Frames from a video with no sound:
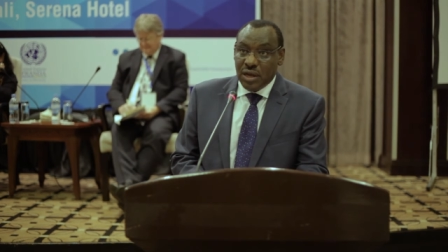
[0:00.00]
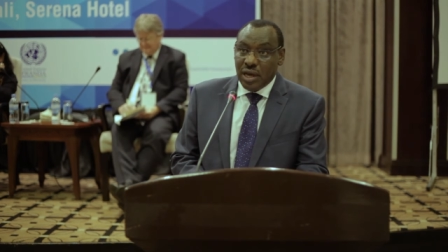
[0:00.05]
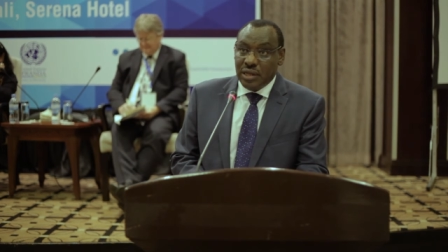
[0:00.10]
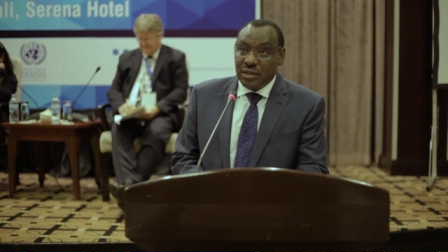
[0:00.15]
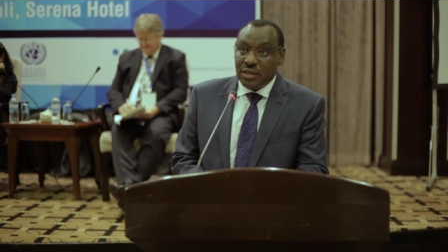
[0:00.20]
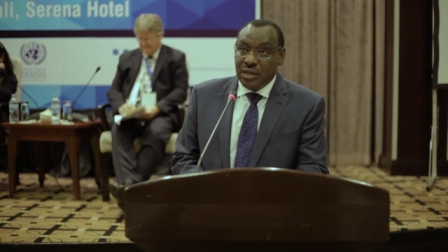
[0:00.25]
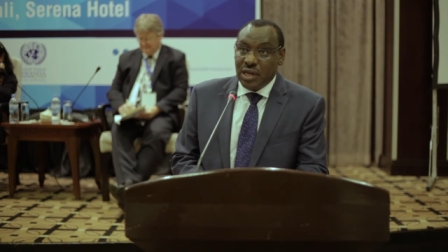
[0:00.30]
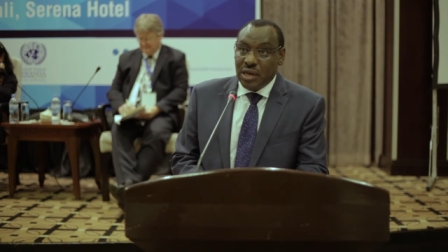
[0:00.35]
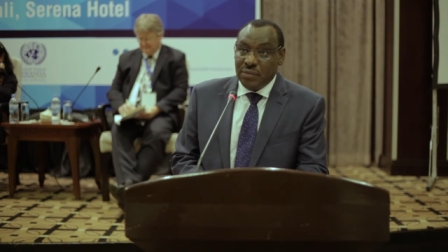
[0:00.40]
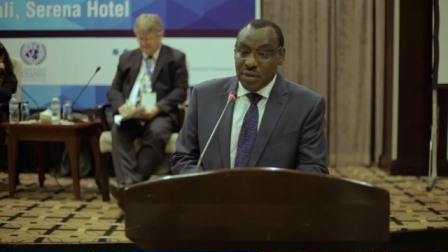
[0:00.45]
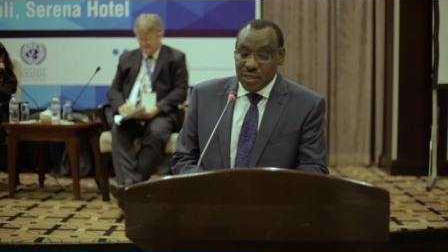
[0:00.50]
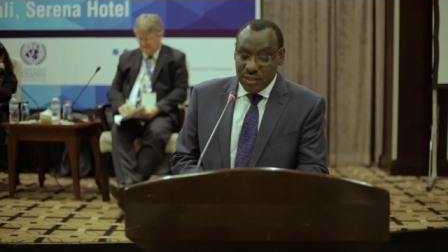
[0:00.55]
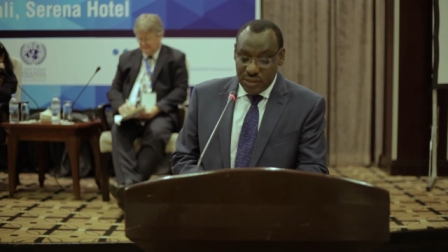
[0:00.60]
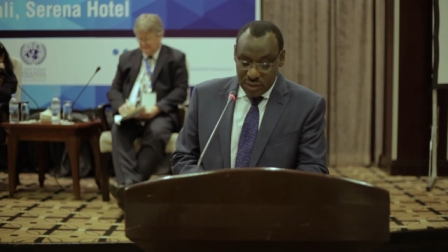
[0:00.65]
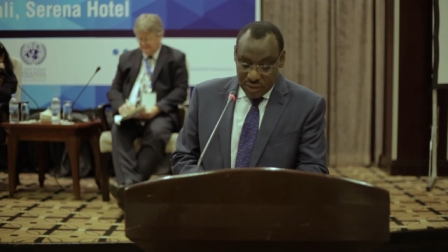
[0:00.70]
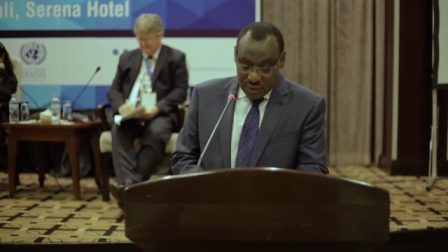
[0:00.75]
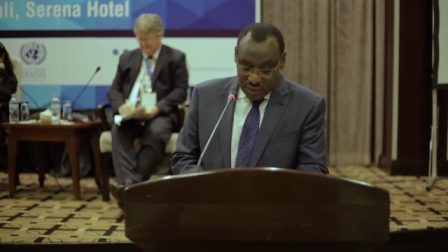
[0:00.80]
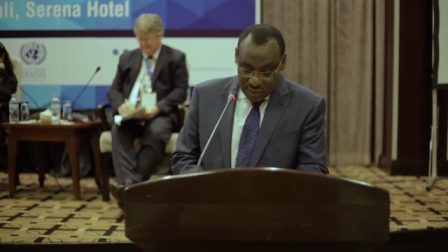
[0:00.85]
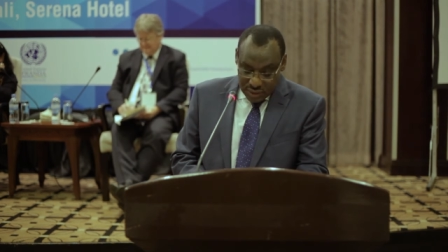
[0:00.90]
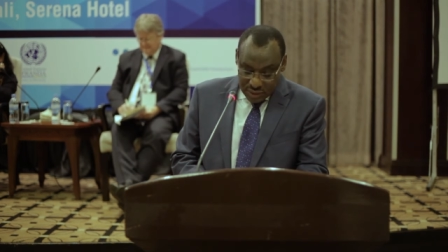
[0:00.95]
And the number is
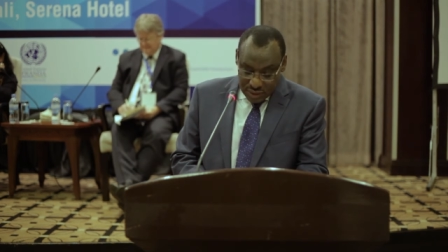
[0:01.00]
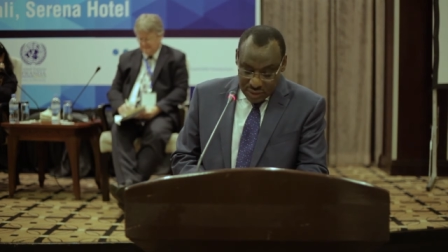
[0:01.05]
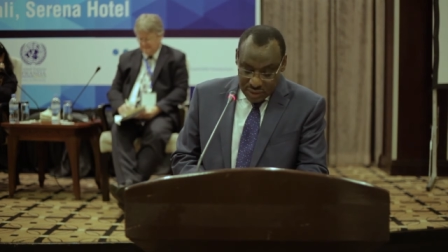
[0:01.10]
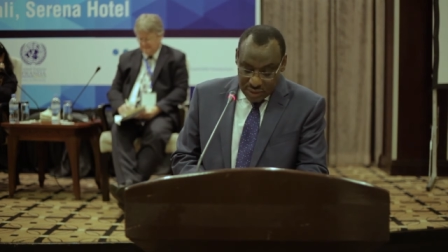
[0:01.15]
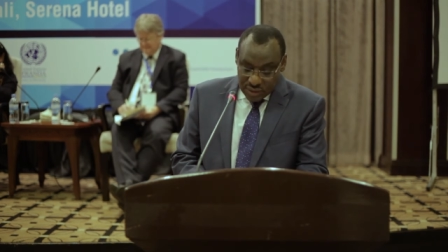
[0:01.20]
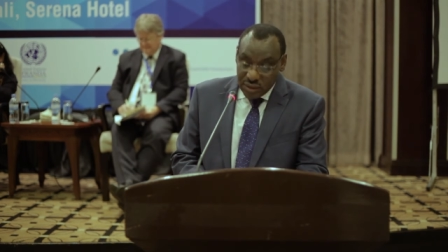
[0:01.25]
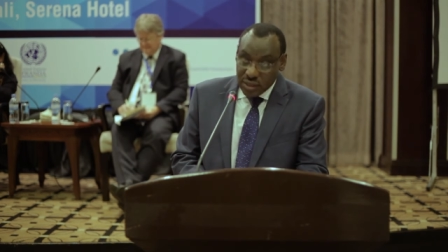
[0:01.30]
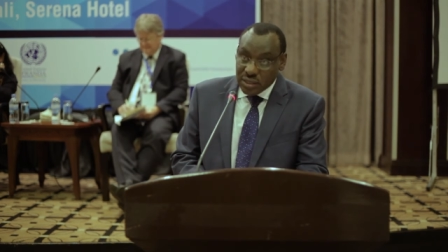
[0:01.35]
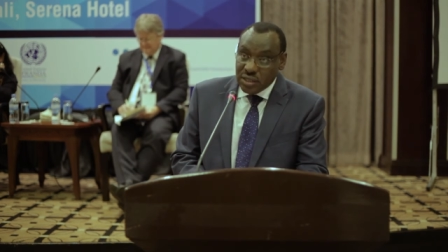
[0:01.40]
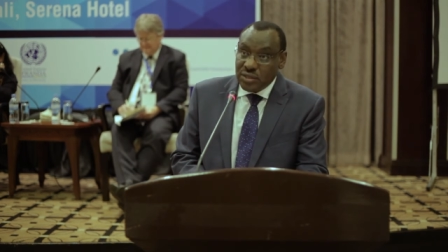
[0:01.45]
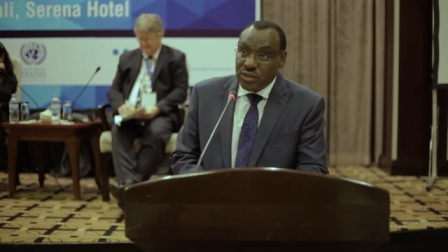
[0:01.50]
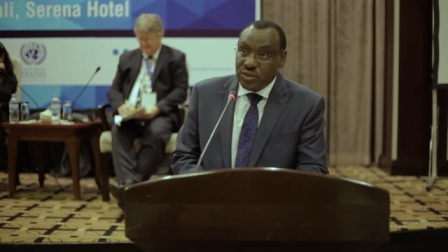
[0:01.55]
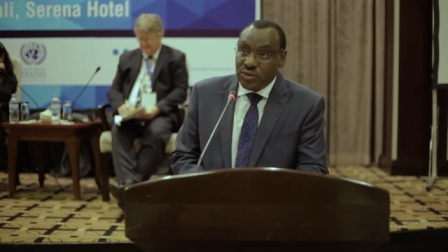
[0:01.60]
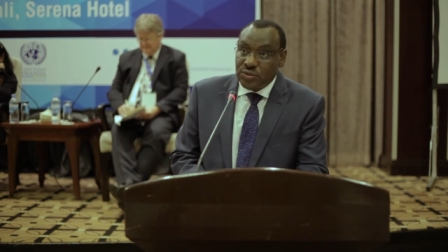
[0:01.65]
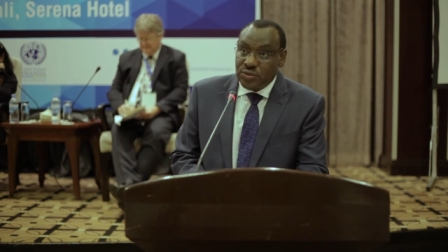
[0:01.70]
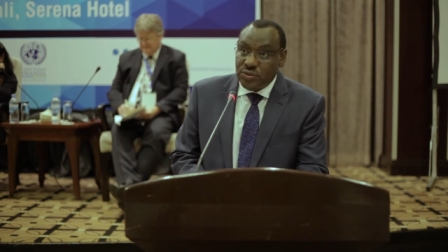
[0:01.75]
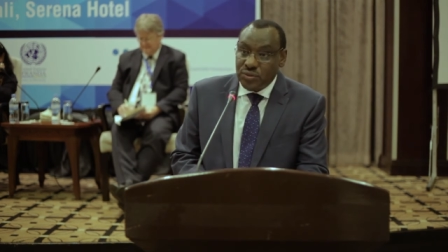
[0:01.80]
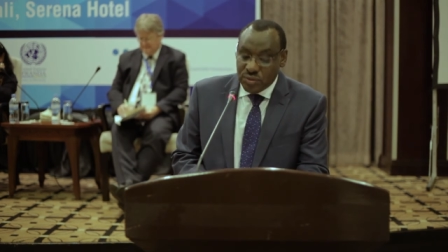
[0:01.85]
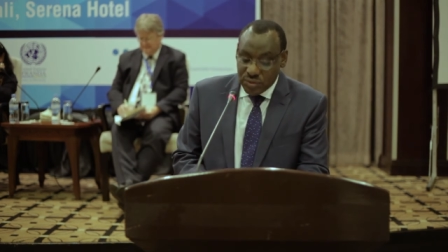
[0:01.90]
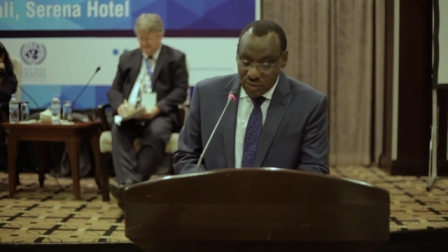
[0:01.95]
increasing in secondary
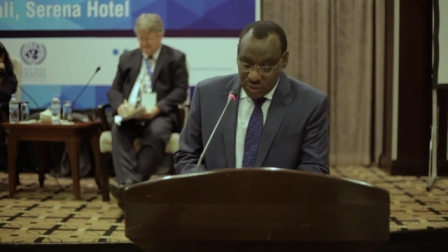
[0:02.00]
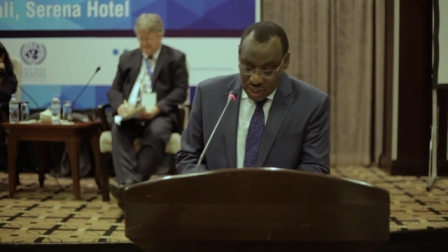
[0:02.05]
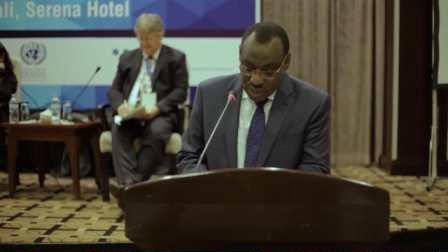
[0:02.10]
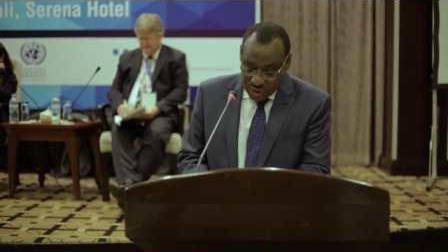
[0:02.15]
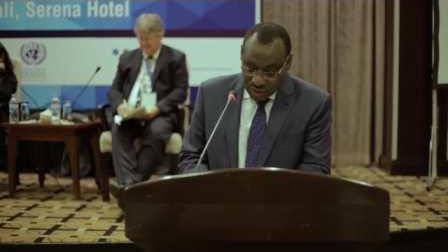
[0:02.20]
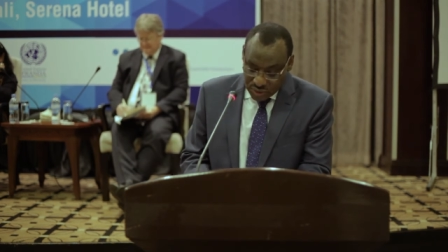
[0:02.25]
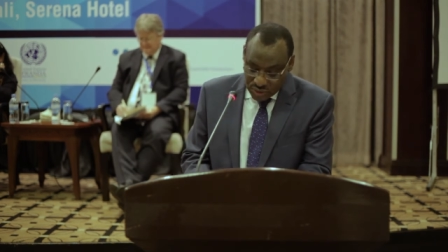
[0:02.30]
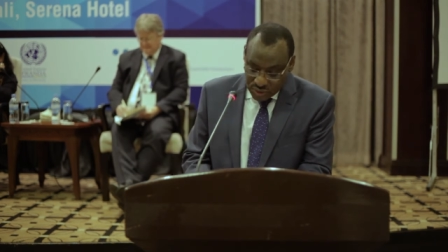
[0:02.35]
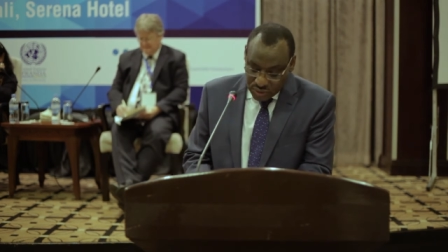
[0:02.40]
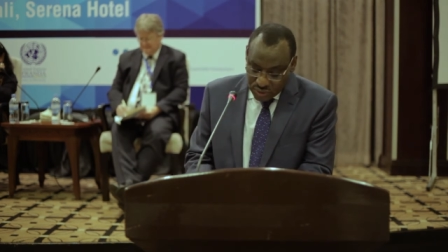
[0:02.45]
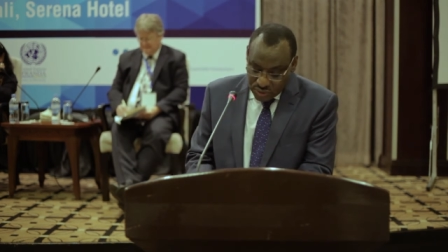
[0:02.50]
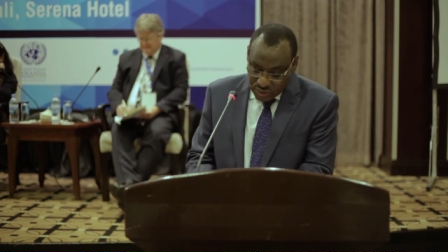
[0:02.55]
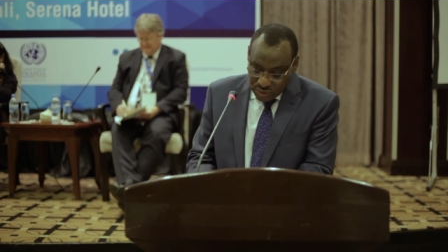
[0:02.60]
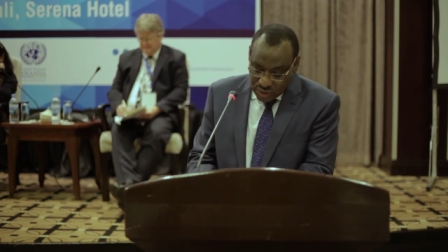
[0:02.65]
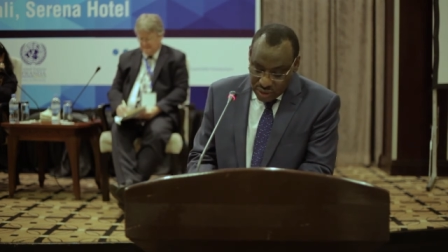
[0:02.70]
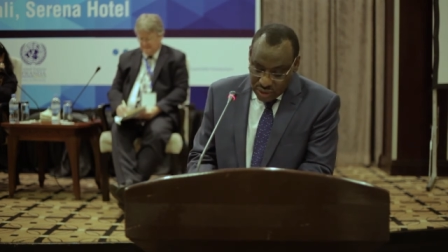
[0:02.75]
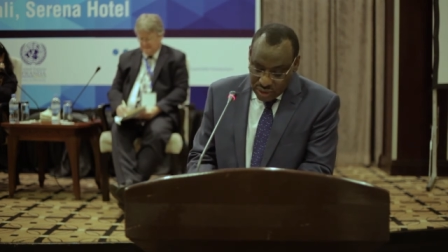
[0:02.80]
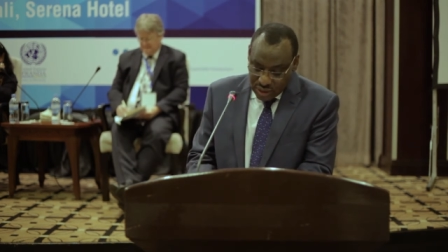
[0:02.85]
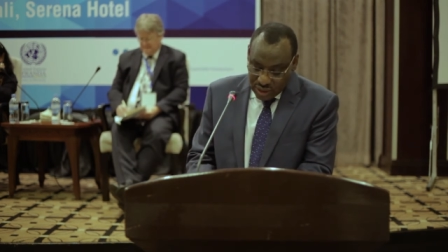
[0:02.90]
school and also